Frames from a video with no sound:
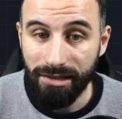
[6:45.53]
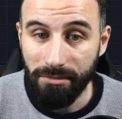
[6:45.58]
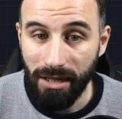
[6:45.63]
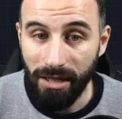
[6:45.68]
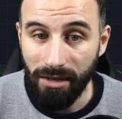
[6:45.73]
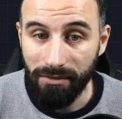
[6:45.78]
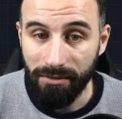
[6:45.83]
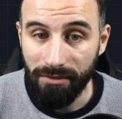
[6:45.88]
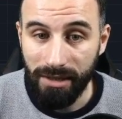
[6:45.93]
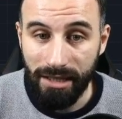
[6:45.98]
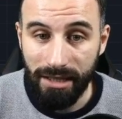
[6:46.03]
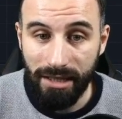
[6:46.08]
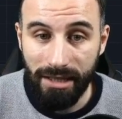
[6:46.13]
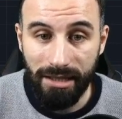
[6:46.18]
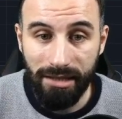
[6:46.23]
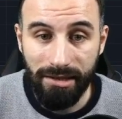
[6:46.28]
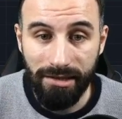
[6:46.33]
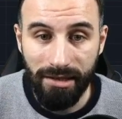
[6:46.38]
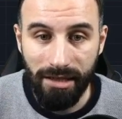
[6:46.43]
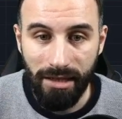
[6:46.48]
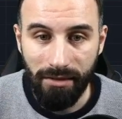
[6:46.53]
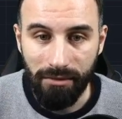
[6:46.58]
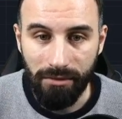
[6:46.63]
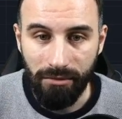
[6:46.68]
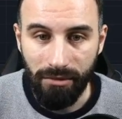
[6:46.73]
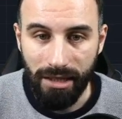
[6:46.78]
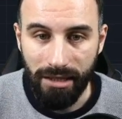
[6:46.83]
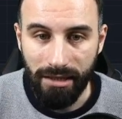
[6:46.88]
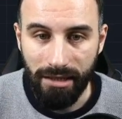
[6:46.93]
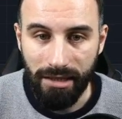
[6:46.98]
above this level
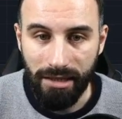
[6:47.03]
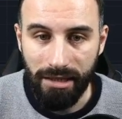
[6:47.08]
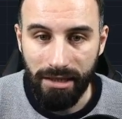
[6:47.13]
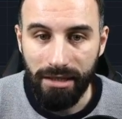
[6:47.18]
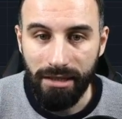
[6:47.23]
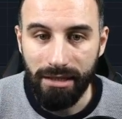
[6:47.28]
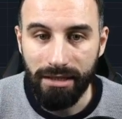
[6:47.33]
right here,